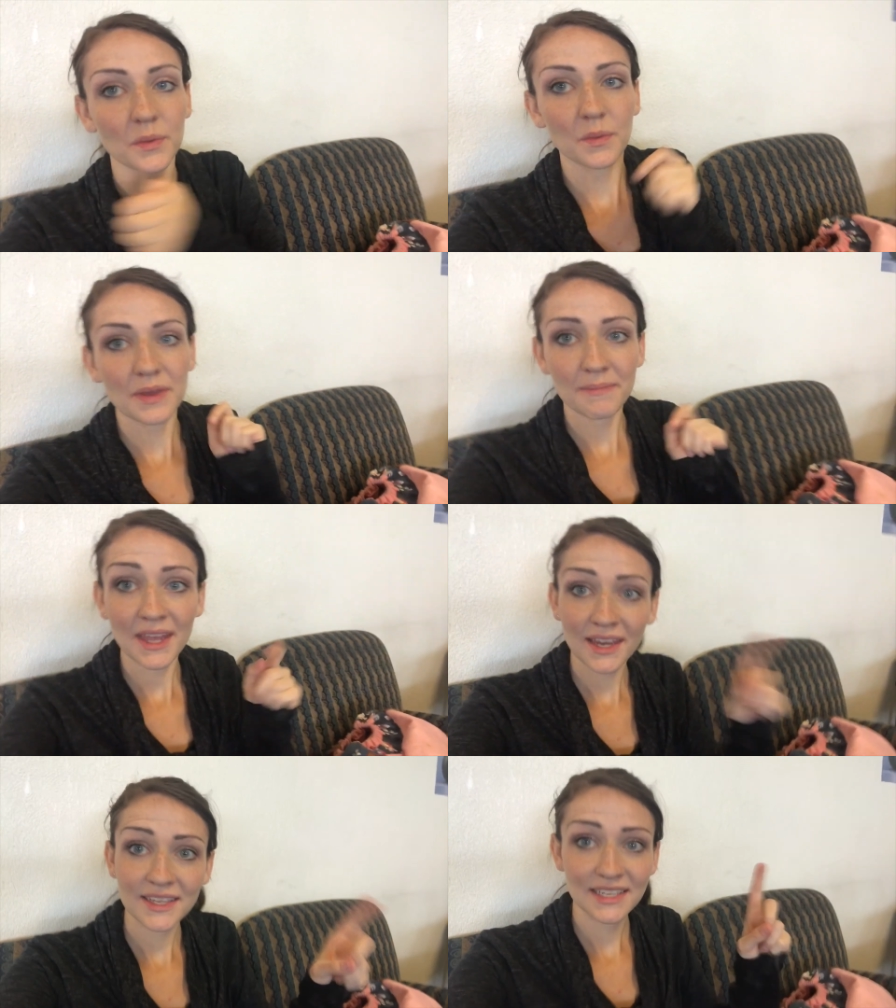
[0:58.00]
We
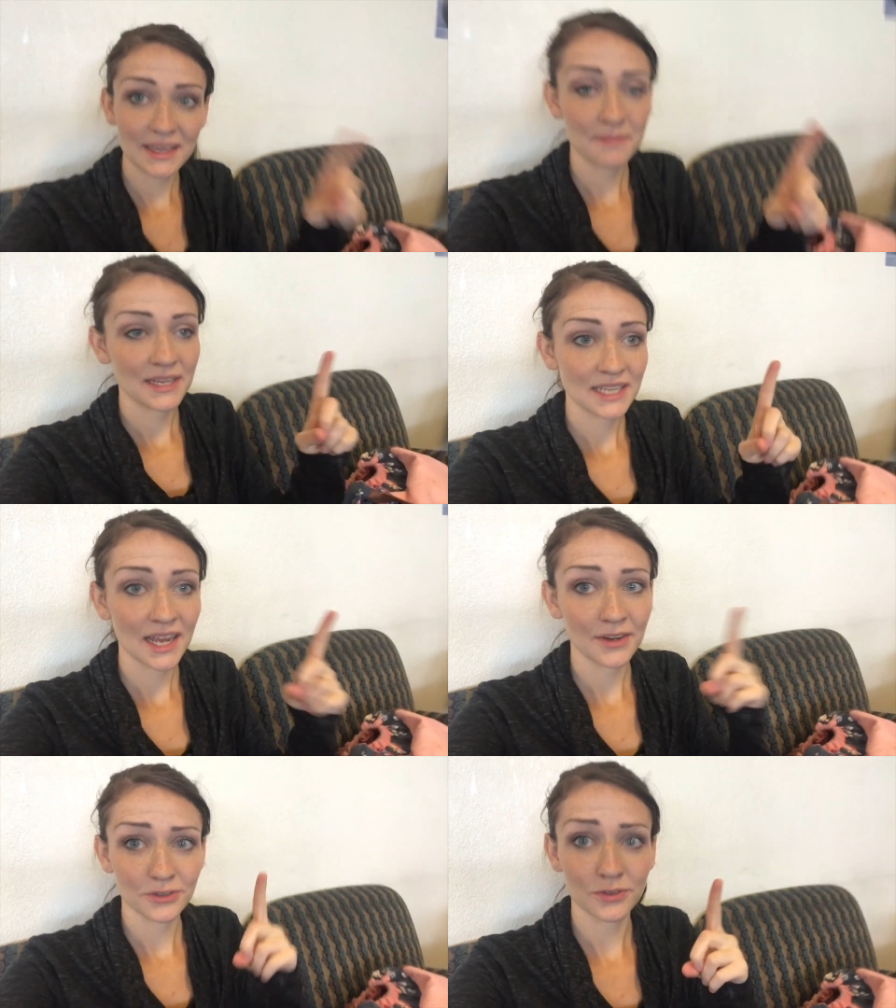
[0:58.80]
made it to get my
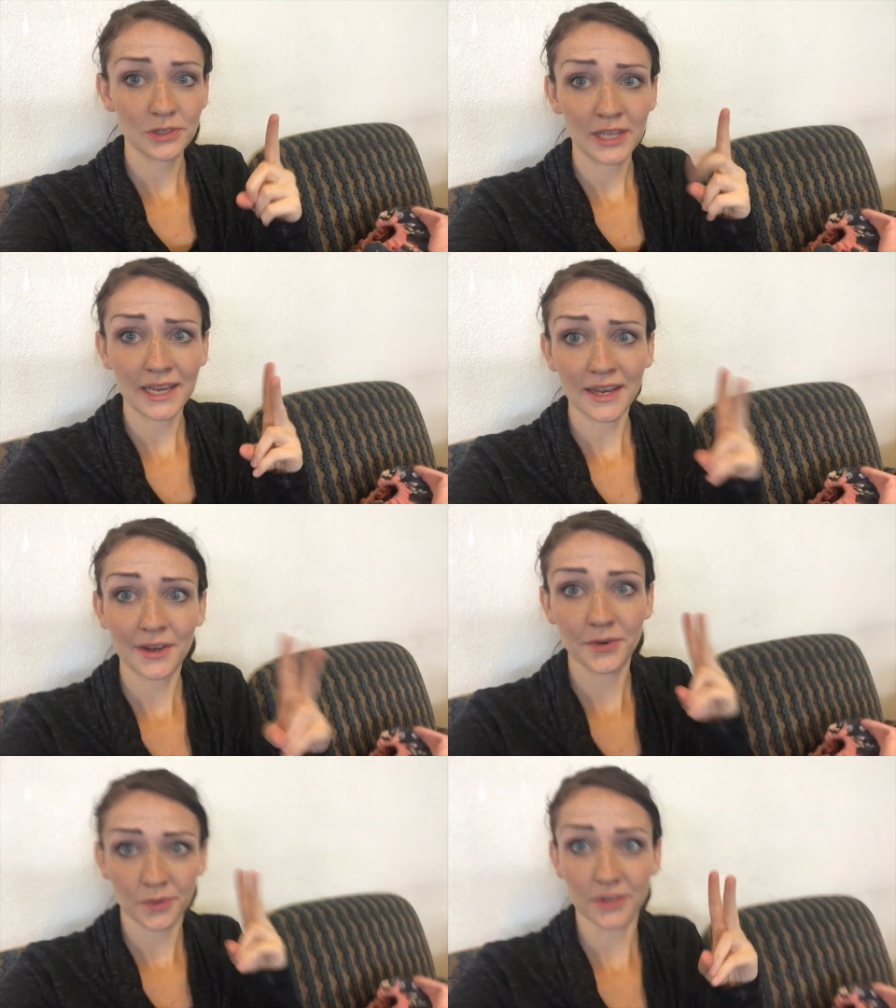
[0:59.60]
tires rotated
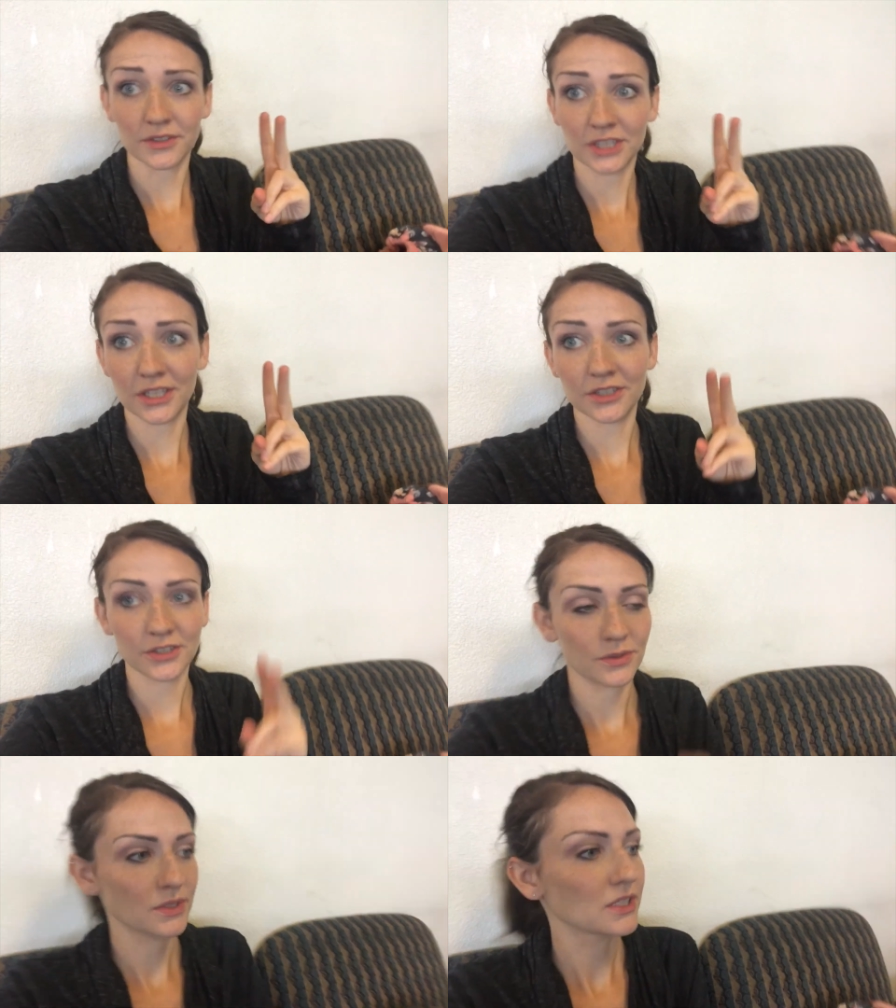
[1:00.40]
and oil changed,
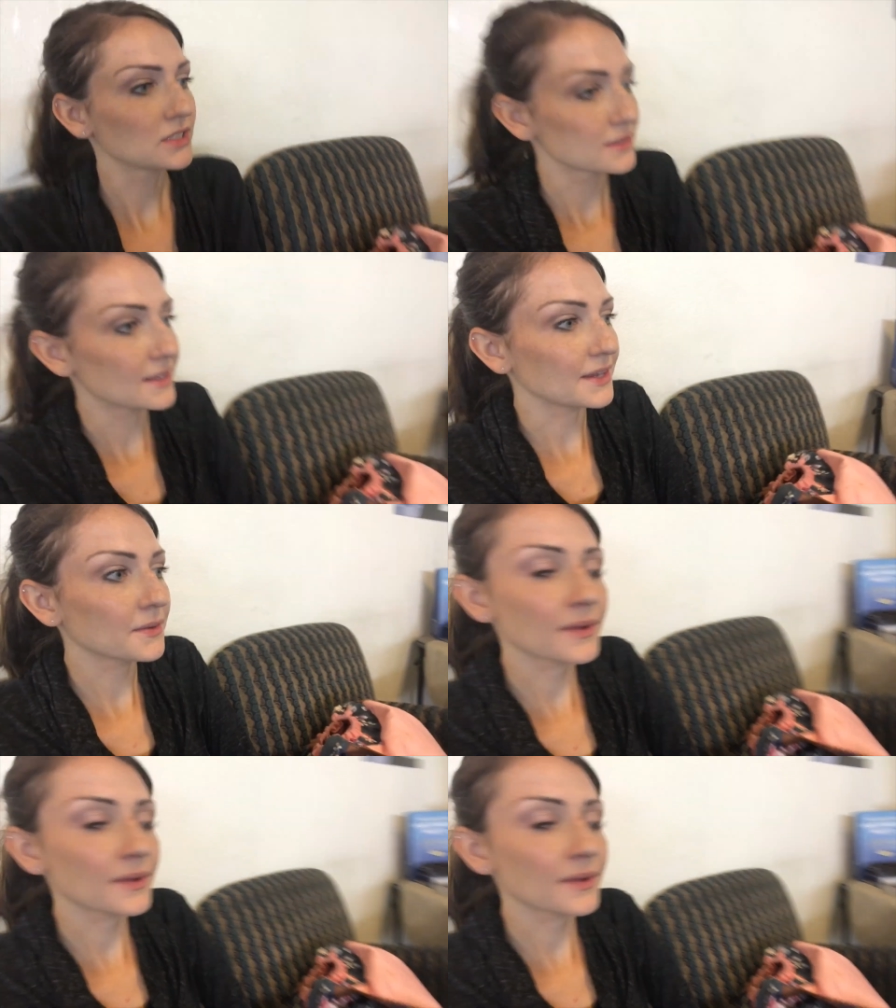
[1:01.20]
so we're sitting